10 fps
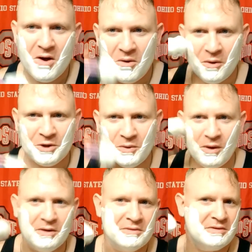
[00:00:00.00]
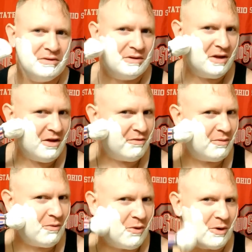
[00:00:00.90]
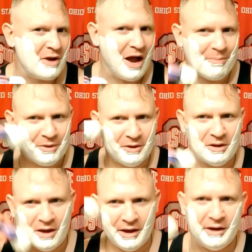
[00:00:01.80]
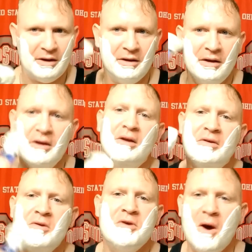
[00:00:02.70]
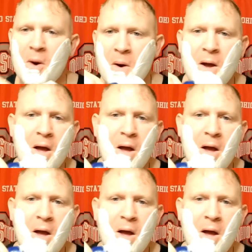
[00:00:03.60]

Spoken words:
which one's even more top of the line. So,